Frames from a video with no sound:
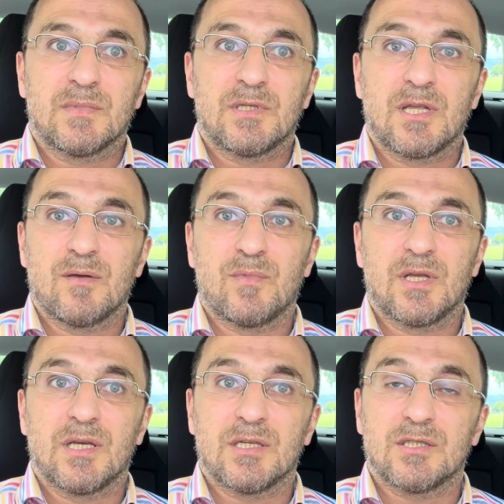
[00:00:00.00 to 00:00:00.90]

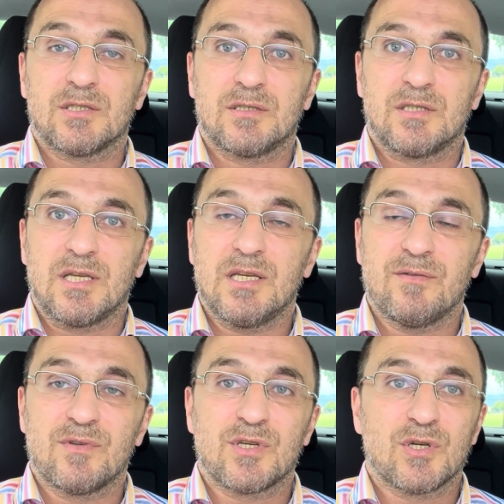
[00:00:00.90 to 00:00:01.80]
namely the
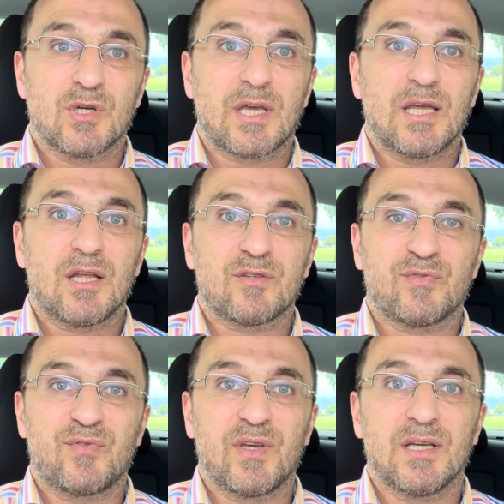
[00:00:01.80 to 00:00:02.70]
individual cannot
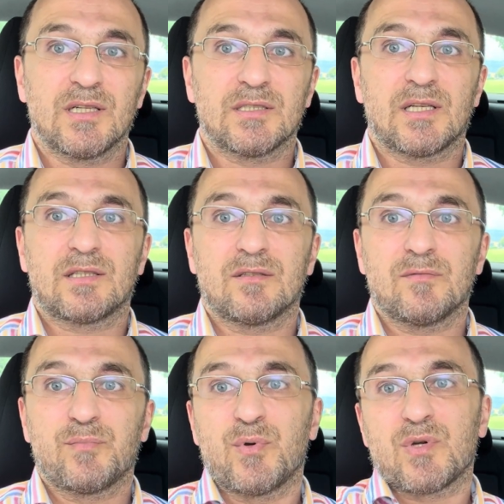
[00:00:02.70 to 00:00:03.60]
feel that
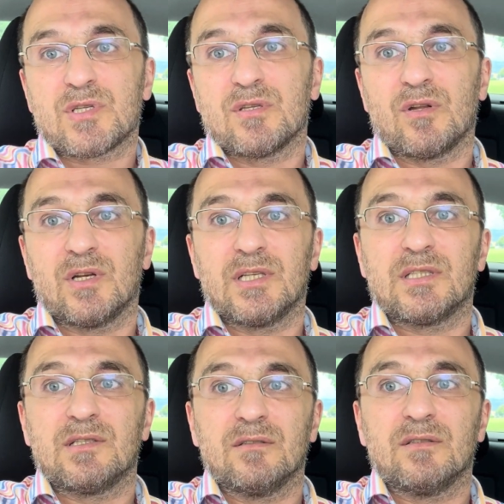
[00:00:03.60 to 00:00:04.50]
personally
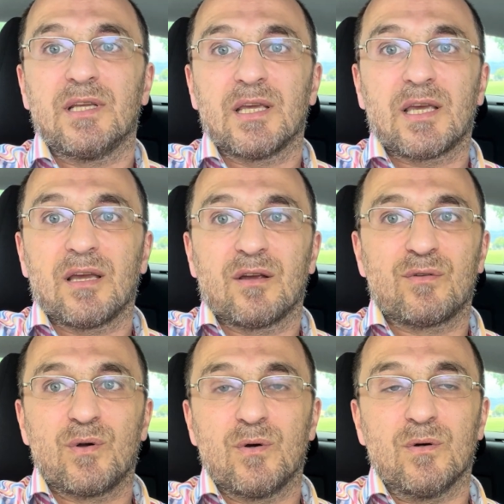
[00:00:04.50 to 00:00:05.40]
they can
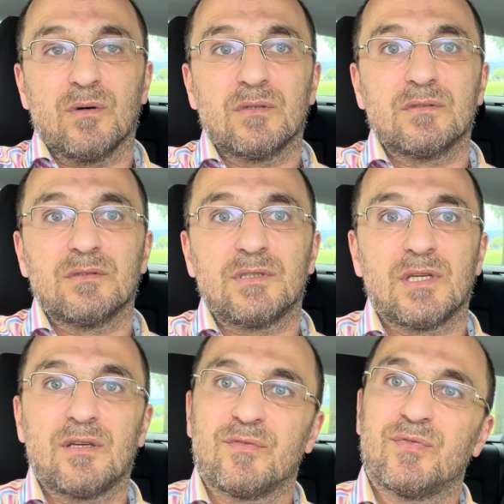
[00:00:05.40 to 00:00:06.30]
grow.
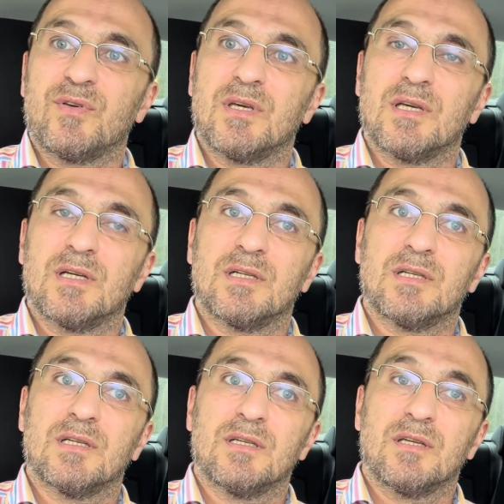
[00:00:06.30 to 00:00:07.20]
They
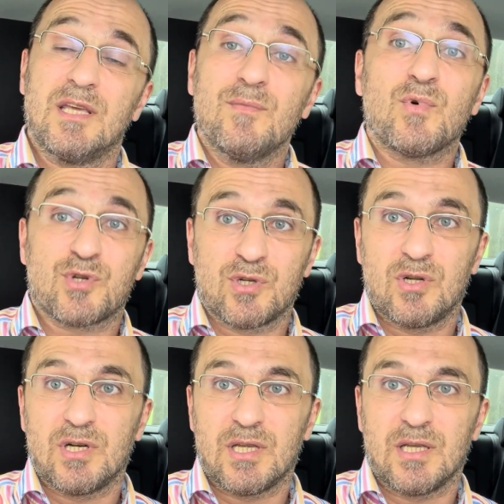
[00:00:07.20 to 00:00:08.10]
feel
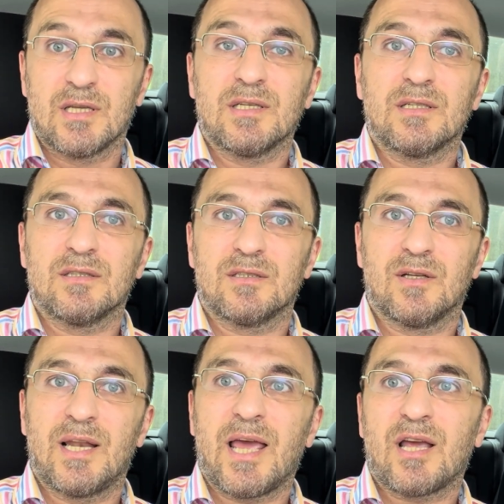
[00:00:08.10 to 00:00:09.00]
emotionally the
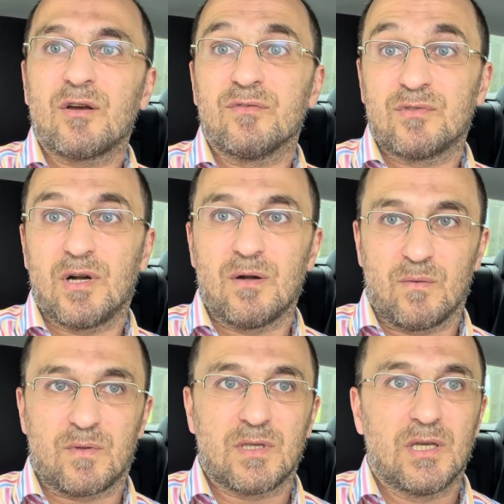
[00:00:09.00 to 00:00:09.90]
lack of
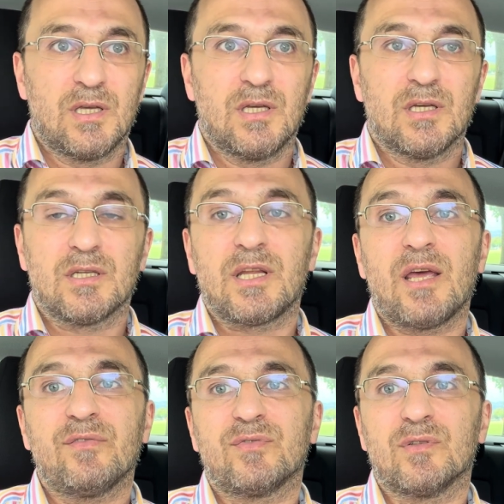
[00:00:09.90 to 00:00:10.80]
growth.
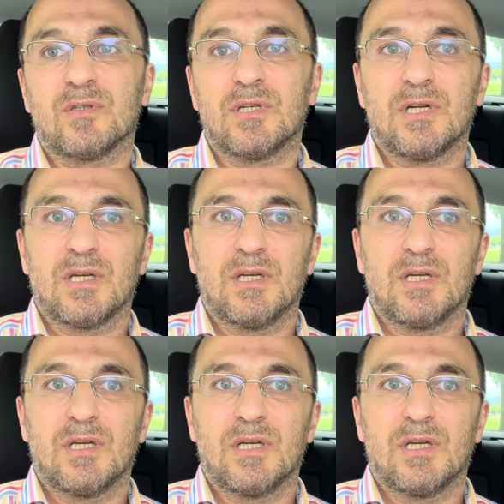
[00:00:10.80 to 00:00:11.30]
Therefore,